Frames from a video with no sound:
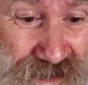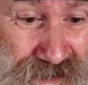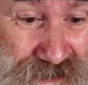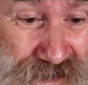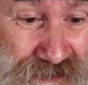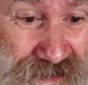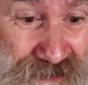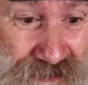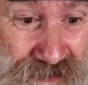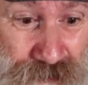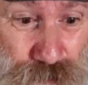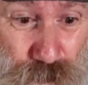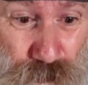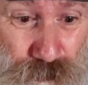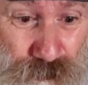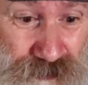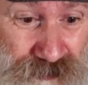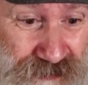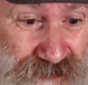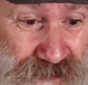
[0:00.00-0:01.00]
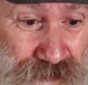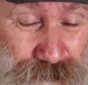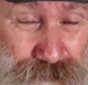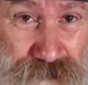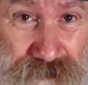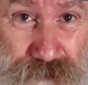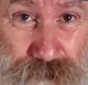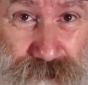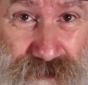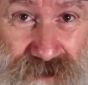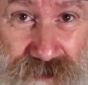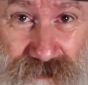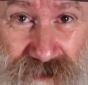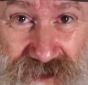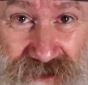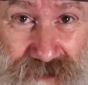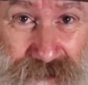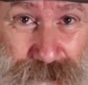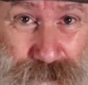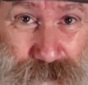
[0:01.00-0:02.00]
and order some from
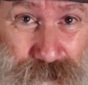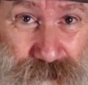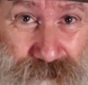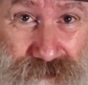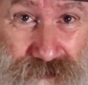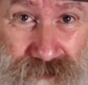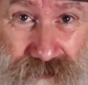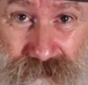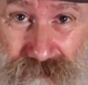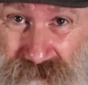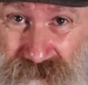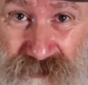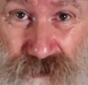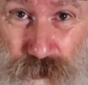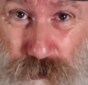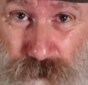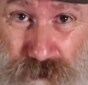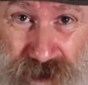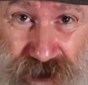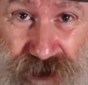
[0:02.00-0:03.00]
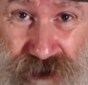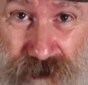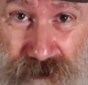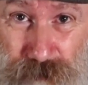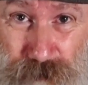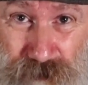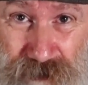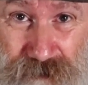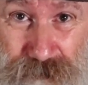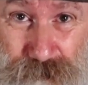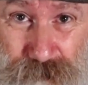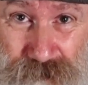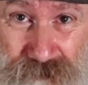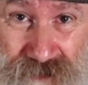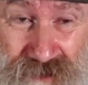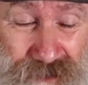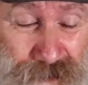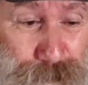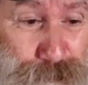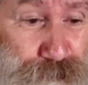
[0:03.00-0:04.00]
Sweden, the original one,
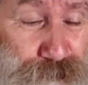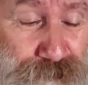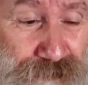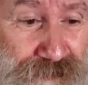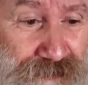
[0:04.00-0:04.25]
yeah.